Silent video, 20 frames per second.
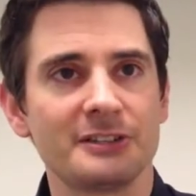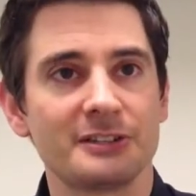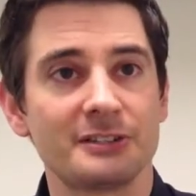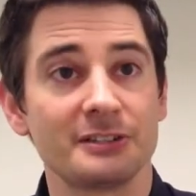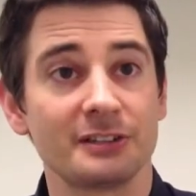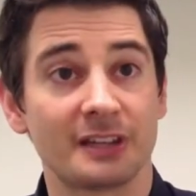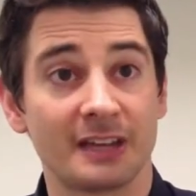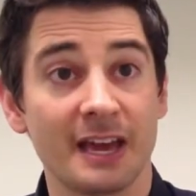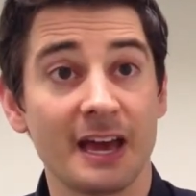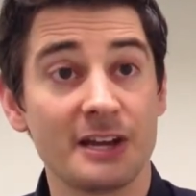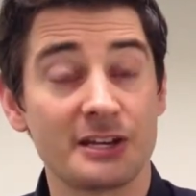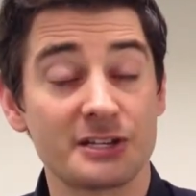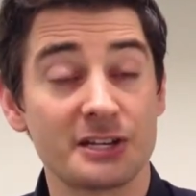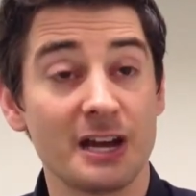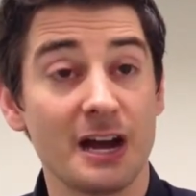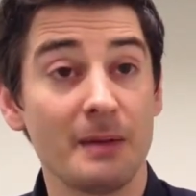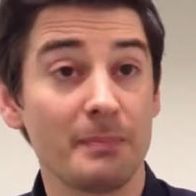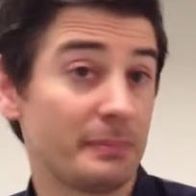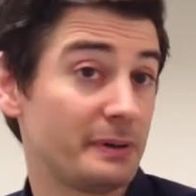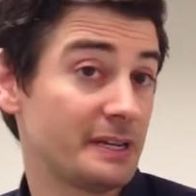to catch
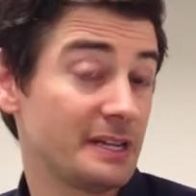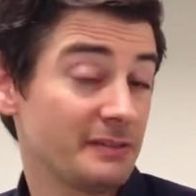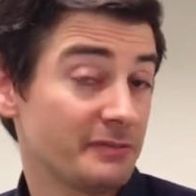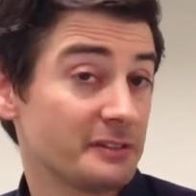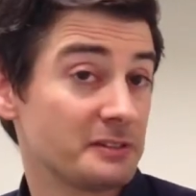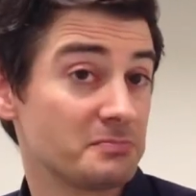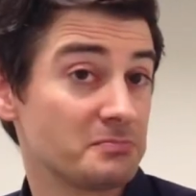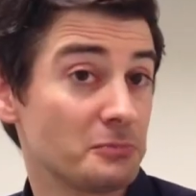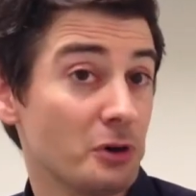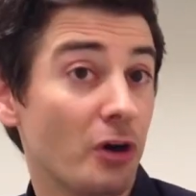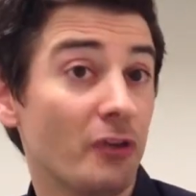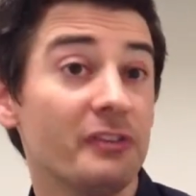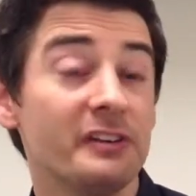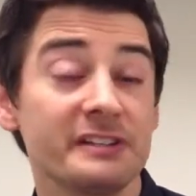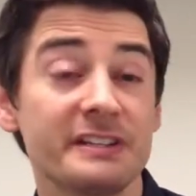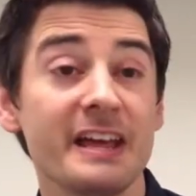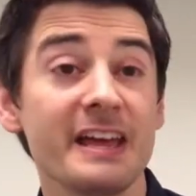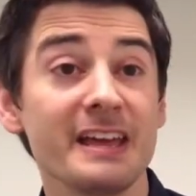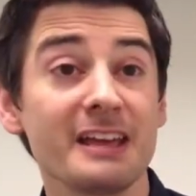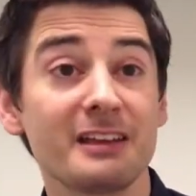up and even
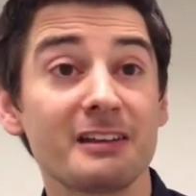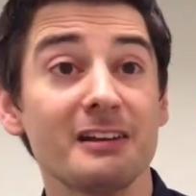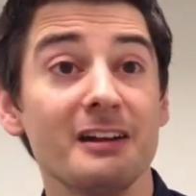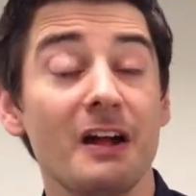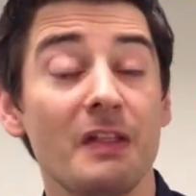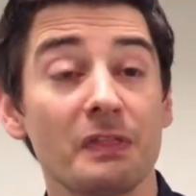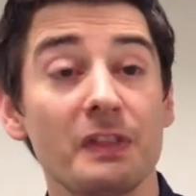overtake